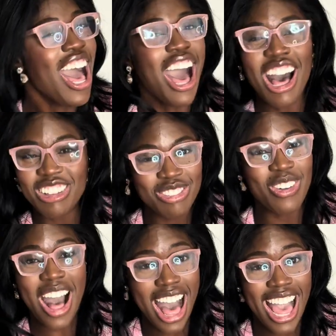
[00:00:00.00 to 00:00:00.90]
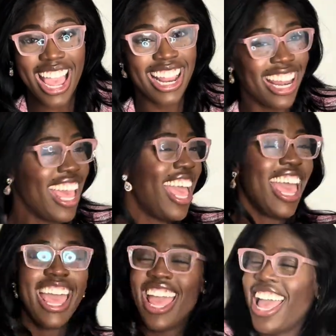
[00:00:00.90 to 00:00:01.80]
of wine,
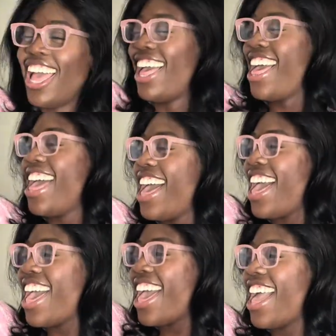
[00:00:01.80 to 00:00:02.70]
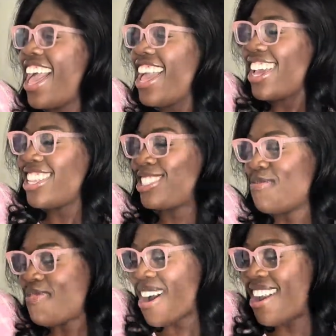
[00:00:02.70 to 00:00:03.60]
hey, it's a
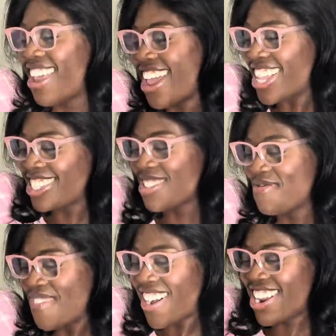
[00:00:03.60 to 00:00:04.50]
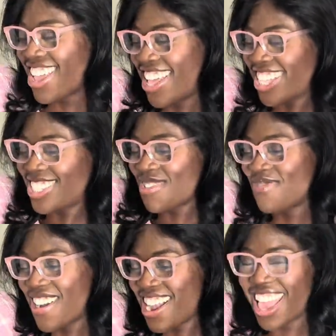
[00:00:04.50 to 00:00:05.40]
party, it's a party, it's a
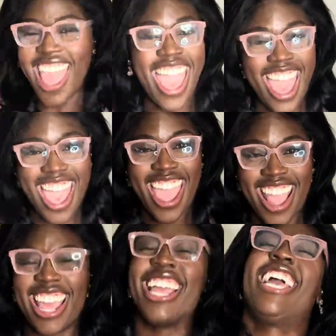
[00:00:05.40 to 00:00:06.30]
party, hey.